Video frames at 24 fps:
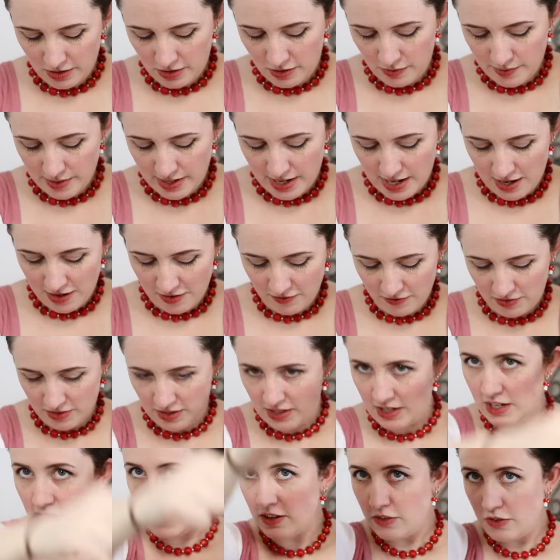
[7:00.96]
you have
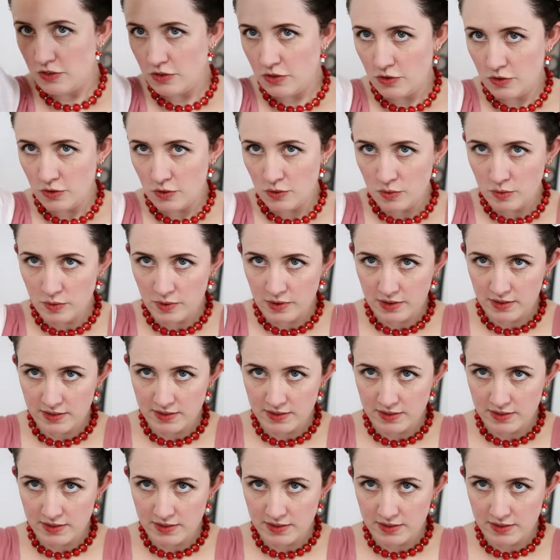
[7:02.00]
the two